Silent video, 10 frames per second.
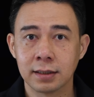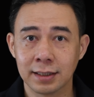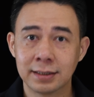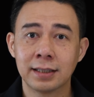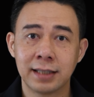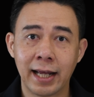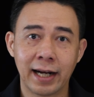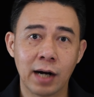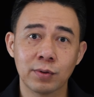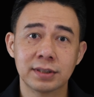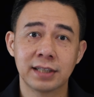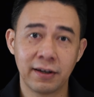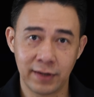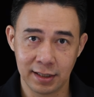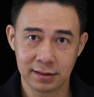This is like our
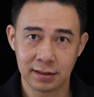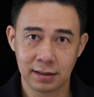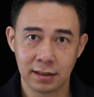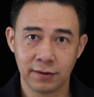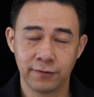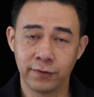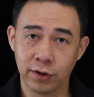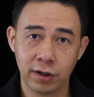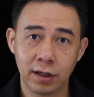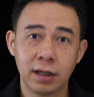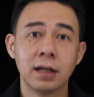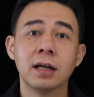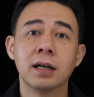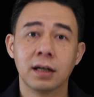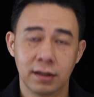savings for
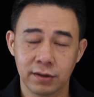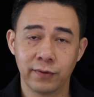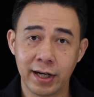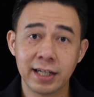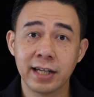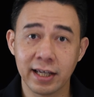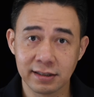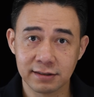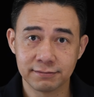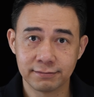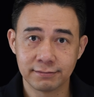rainy days.